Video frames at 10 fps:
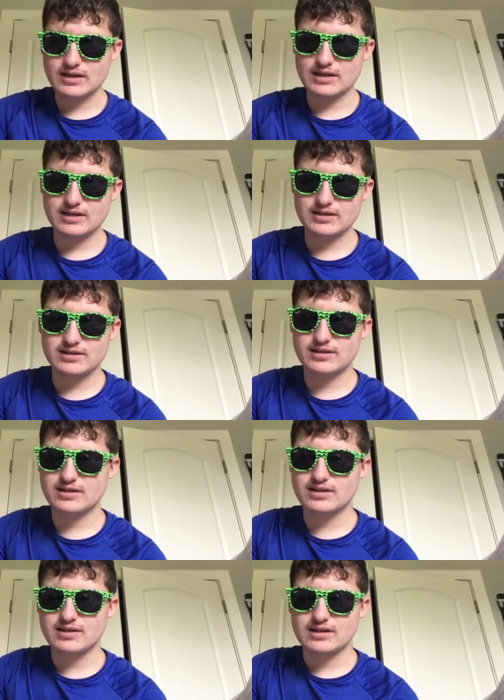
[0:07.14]
and
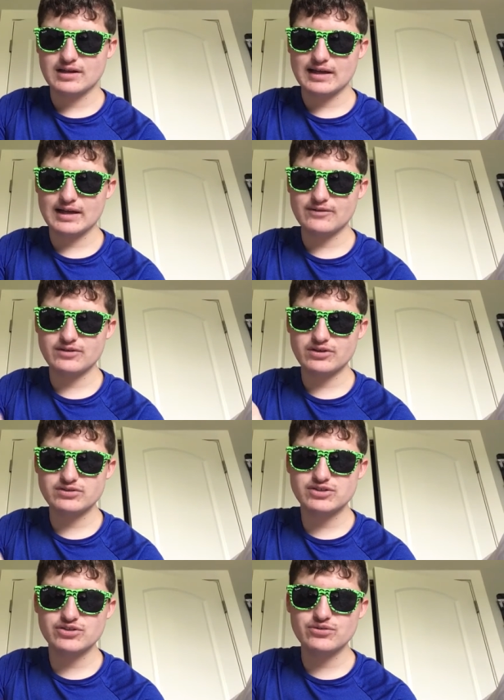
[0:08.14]
out of those
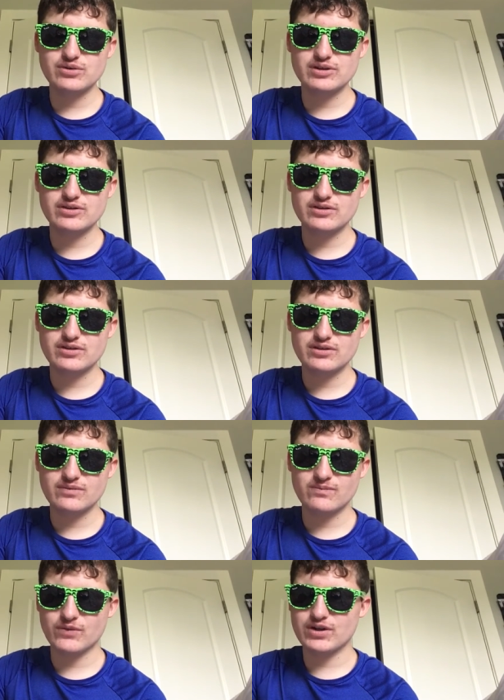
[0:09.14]
two,
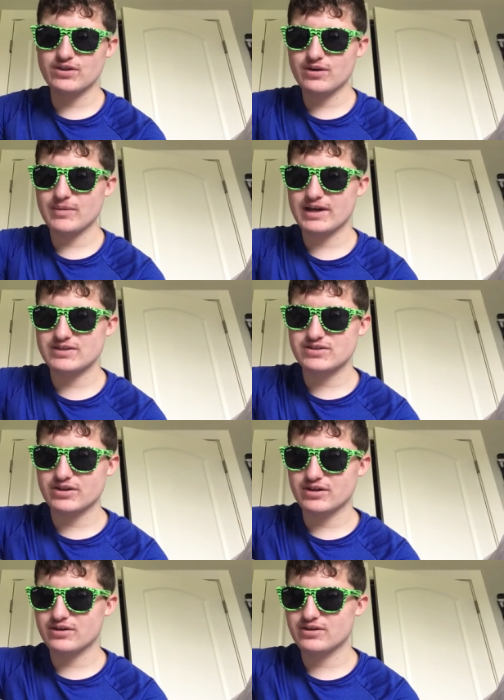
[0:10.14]
one of them I
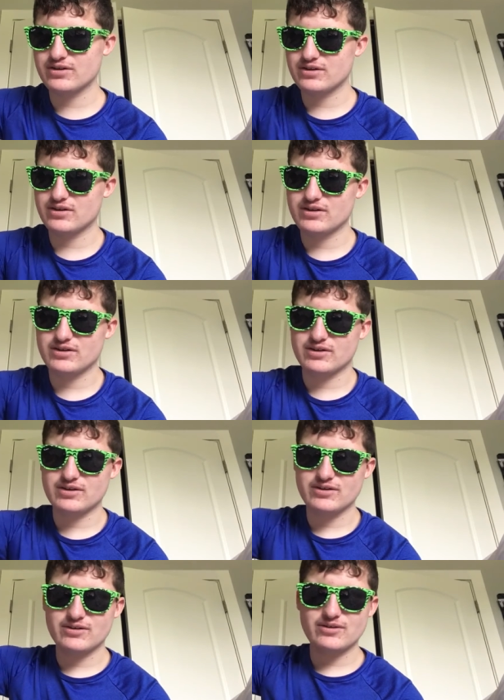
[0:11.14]
saw
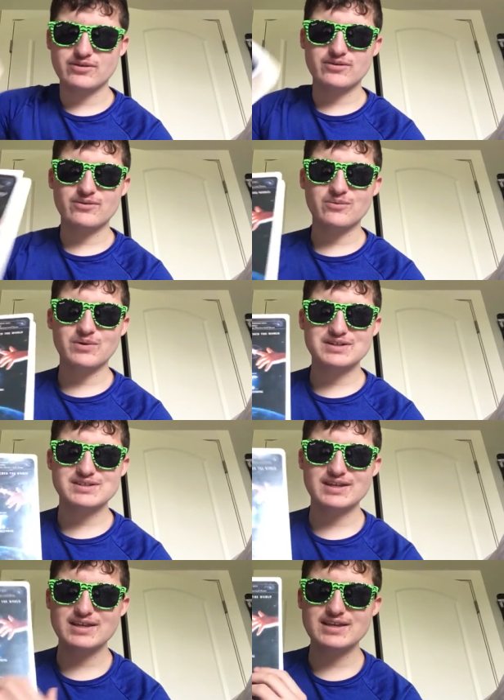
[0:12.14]
was
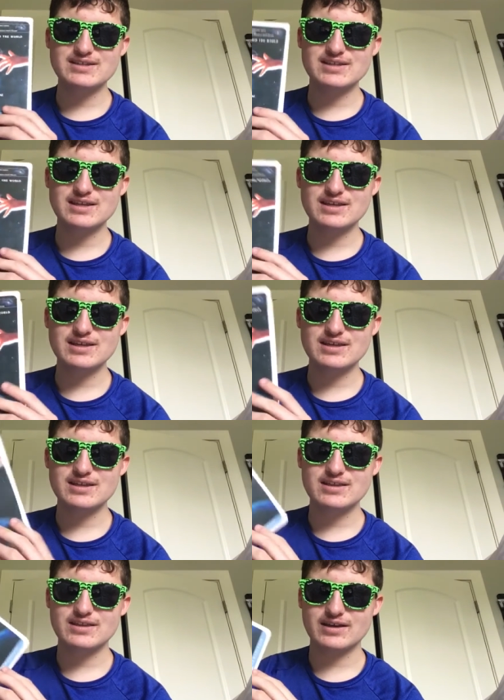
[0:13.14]
E.T.
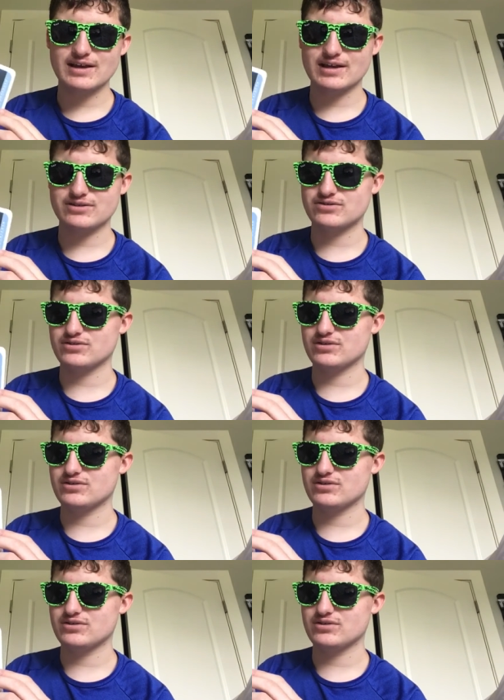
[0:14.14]
the Extra.